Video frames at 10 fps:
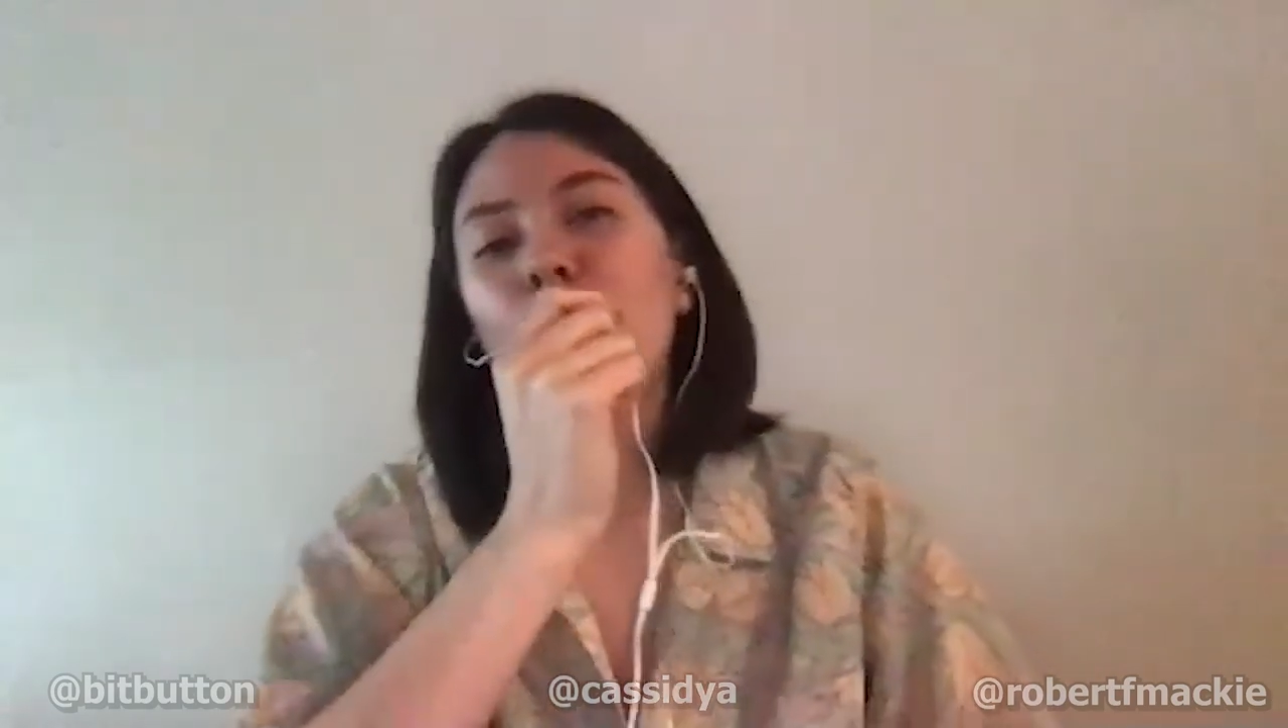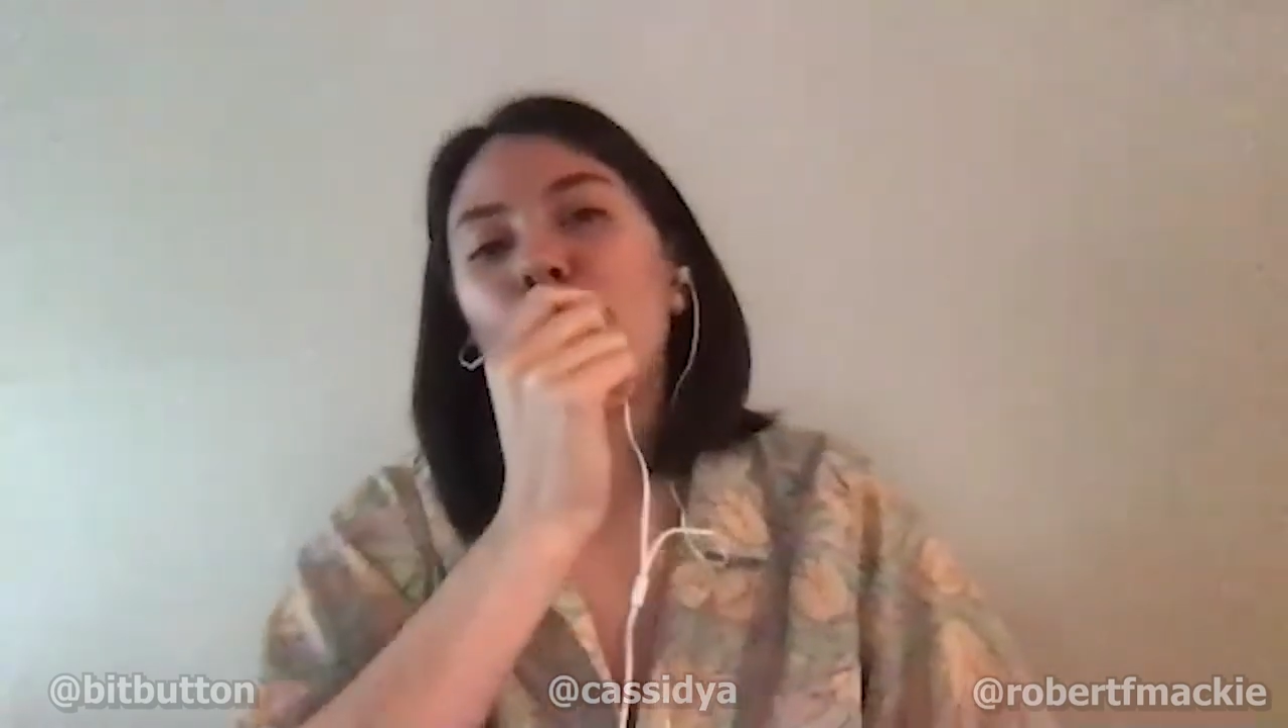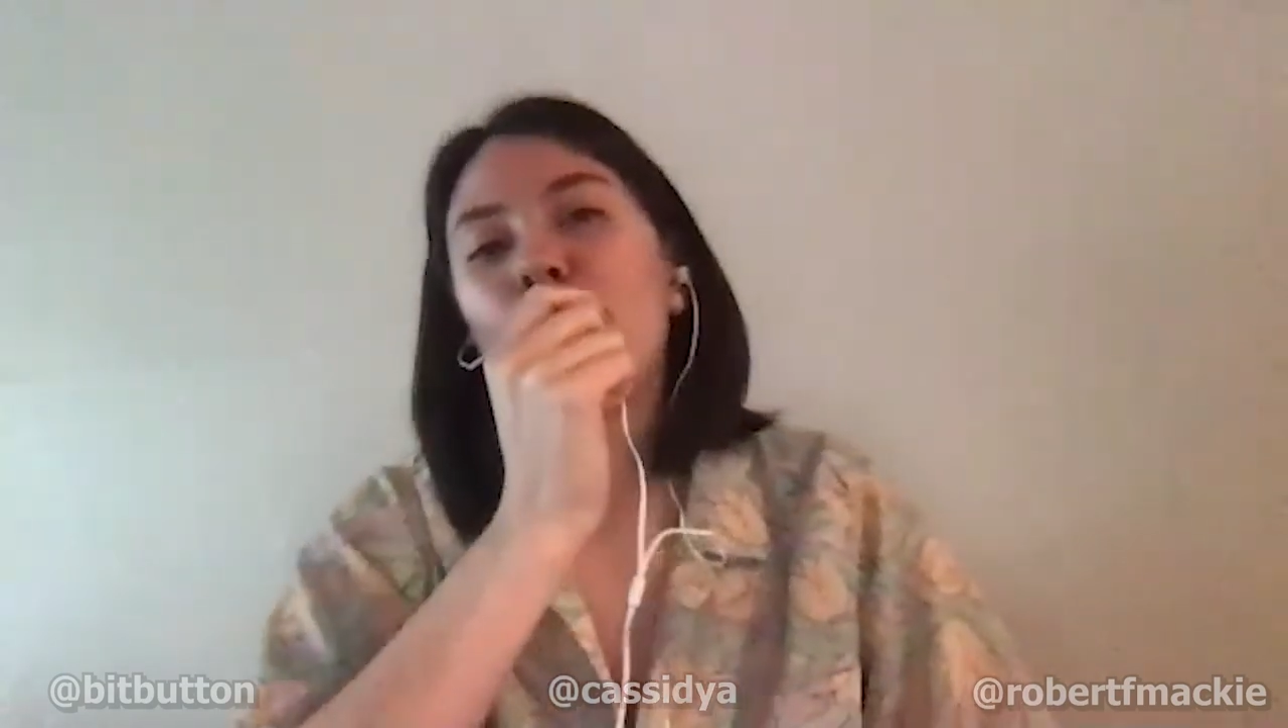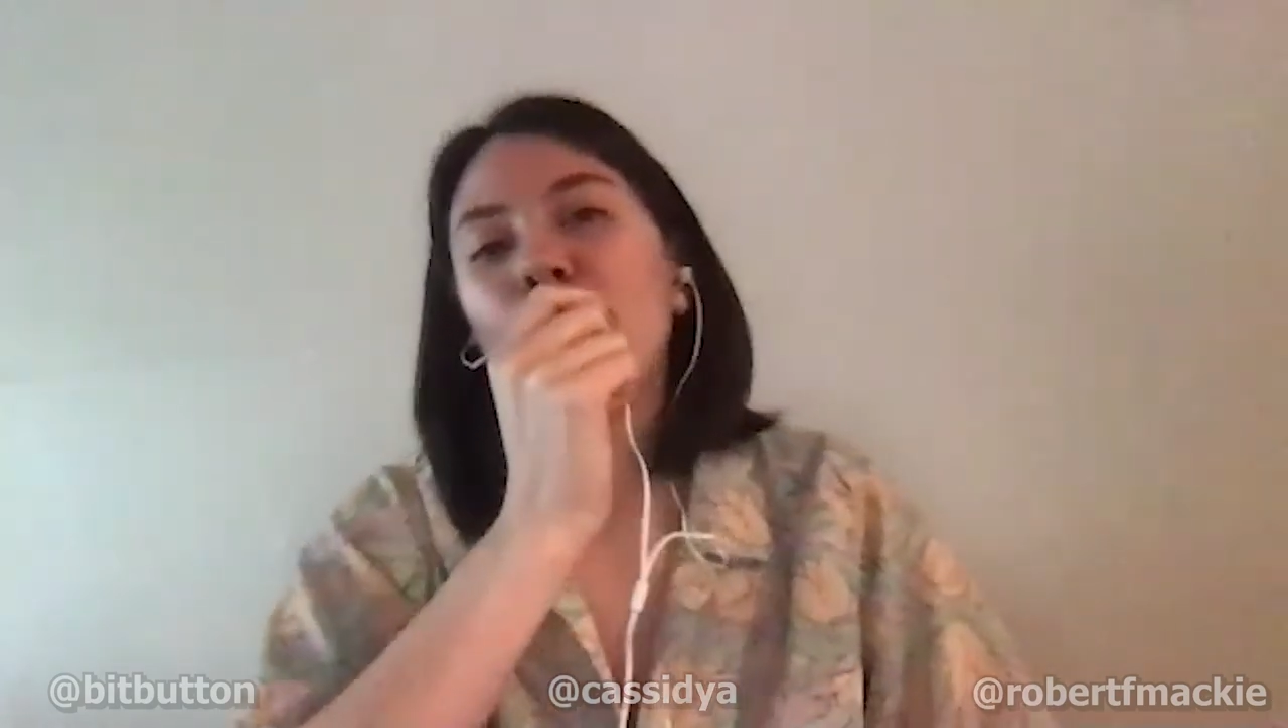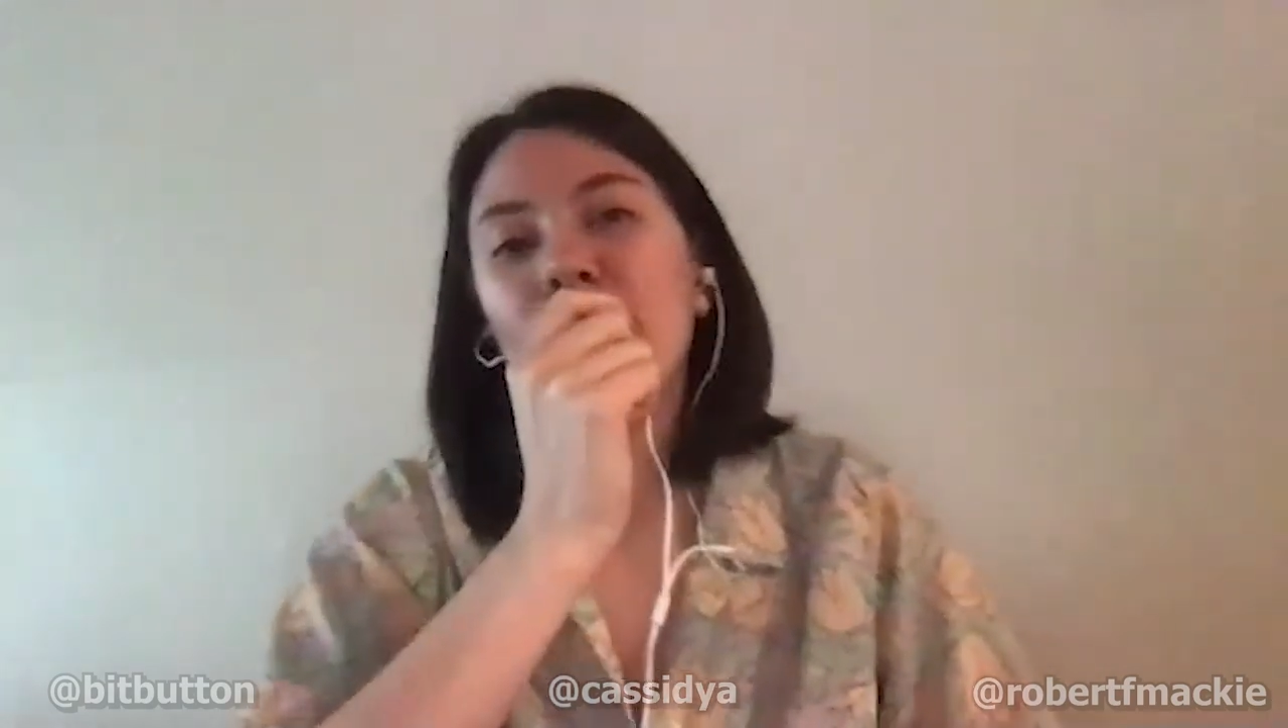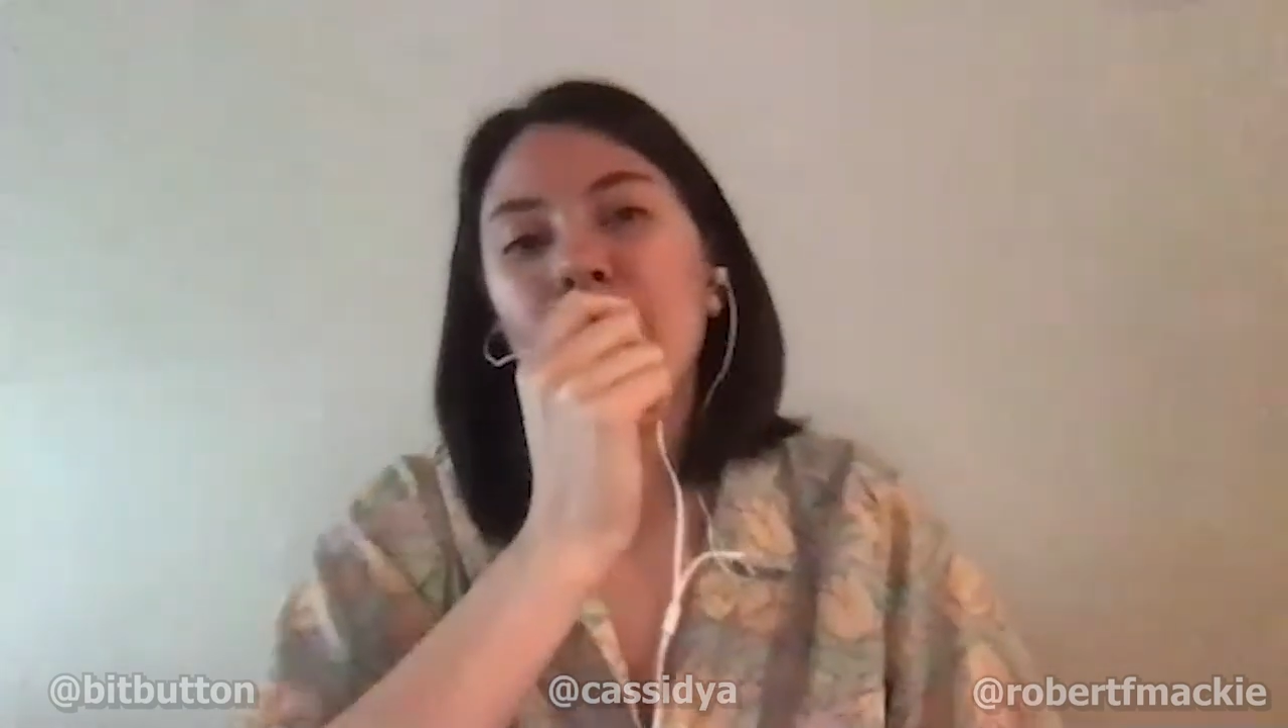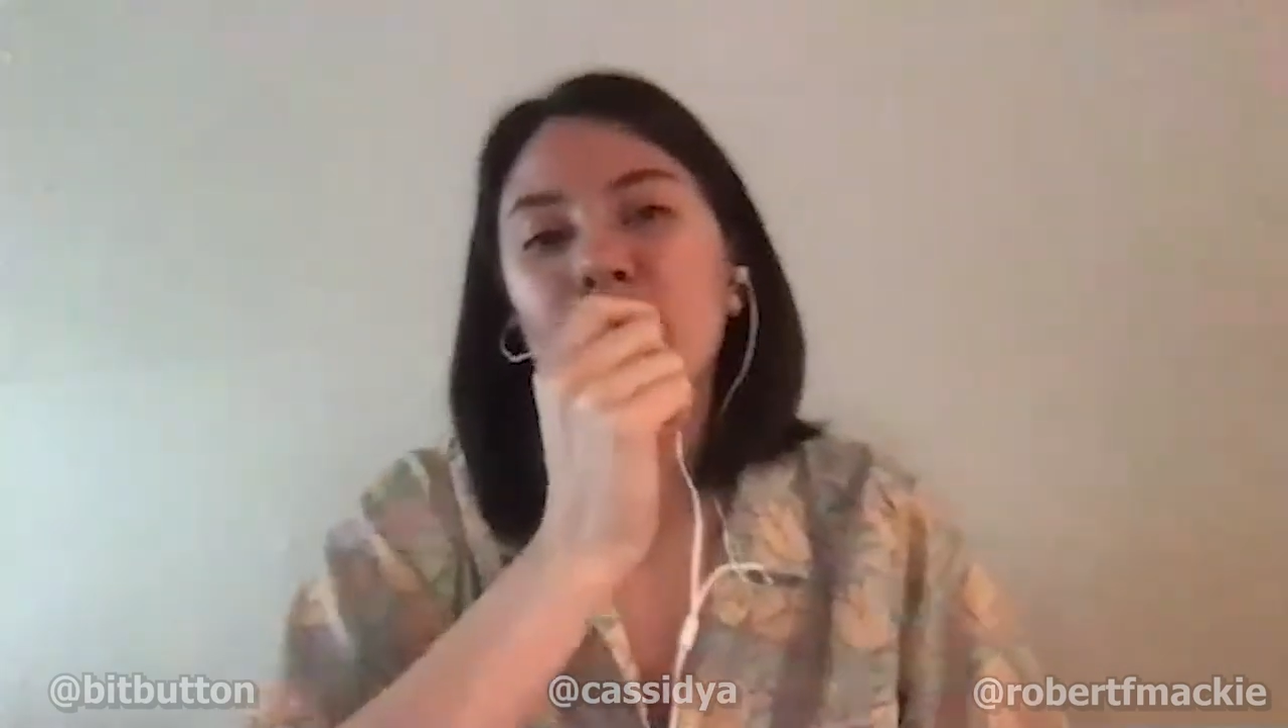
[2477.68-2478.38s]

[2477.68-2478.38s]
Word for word: I will.